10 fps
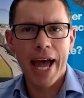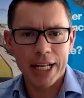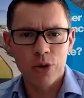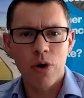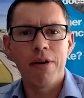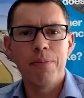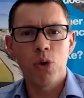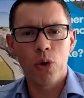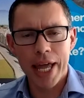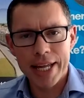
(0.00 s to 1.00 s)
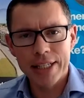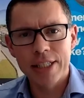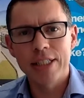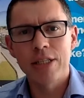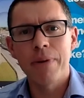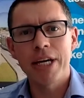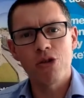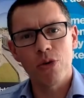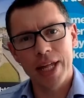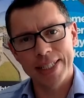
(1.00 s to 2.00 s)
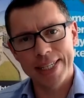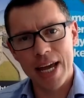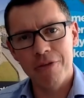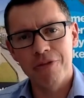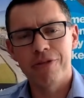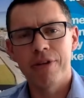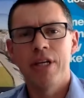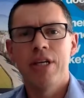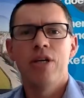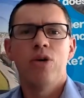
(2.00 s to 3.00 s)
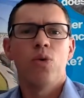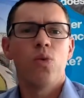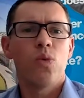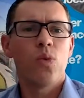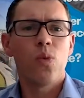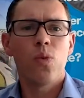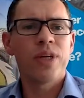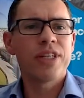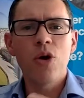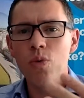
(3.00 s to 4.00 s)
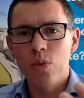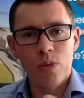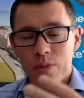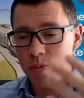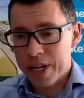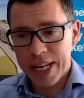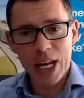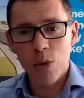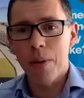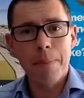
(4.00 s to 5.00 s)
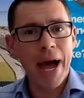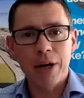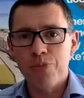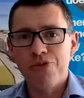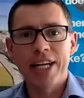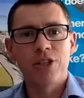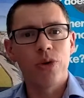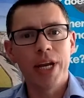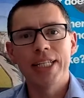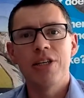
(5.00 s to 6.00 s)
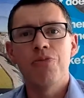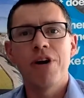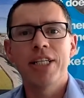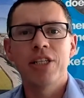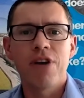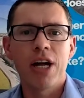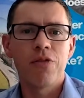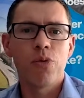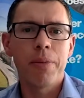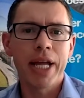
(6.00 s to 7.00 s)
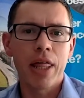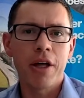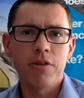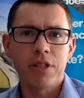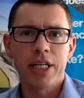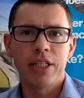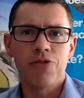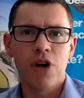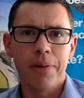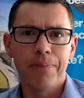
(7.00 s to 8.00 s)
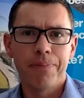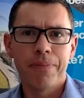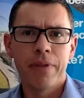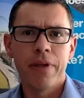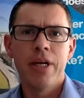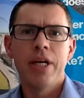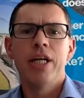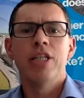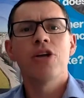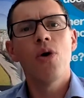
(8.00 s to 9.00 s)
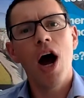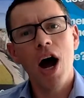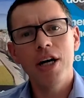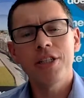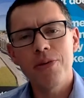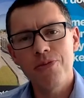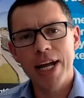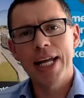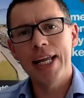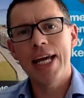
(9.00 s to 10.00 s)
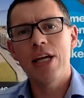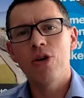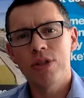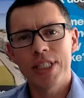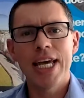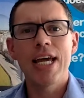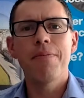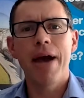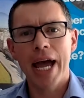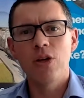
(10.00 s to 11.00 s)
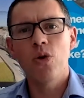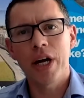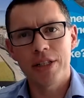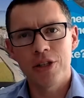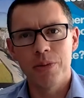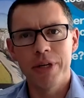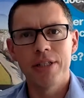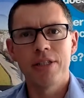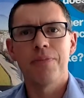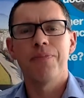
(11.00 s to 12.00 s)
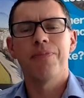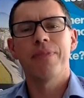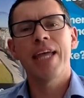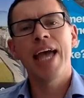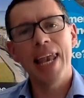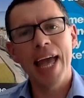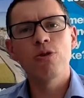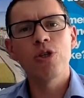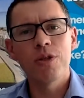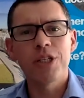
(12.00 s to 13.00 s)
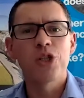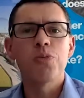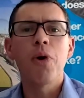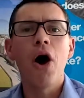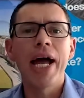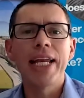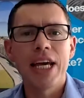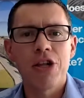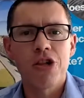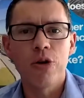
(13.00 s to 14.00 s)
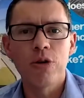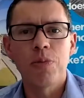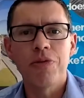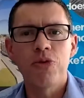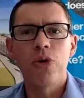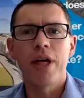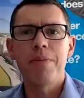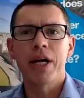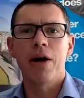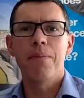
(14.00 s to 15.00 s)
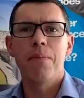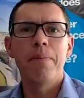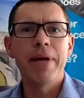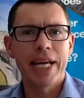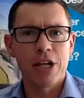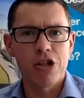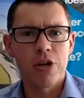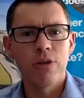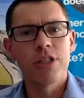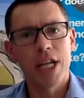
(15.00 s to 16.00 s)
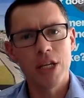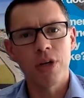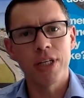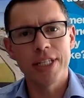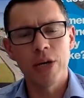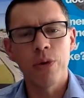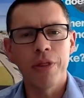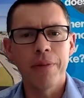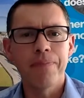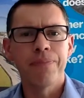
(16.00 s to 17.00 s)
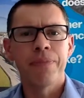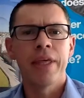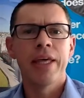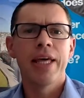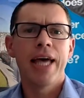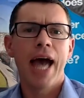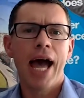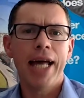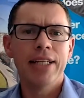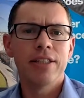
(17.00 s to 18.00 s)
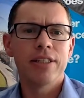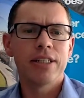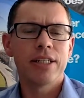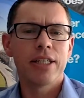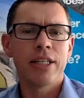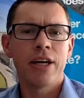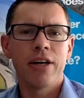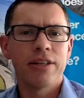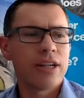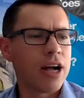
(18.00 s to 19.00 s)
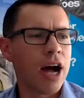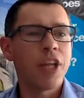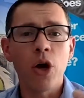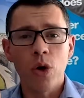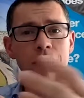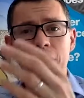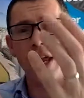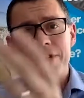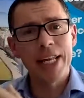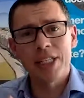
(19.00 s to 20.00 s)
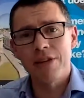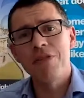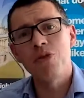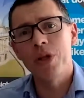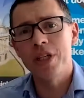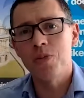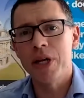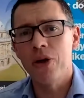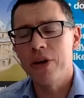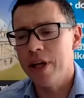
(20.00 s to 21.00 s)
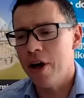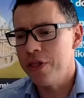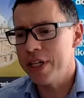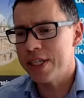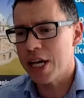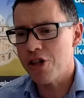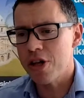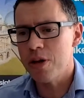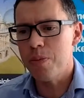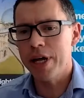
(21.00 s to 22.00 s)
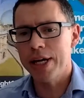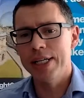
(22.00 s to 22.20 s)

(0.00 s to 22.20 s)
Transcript: to our employees to make sure they're safe. We don't clearly want bad press or negative press around us when we get those things wrong. So ask them regularly, your team and your customers. It allows you to spot any issues before they become big issues and you can deal with them. And you know, I don't know if I'll have a list of everyone that's been on this session, but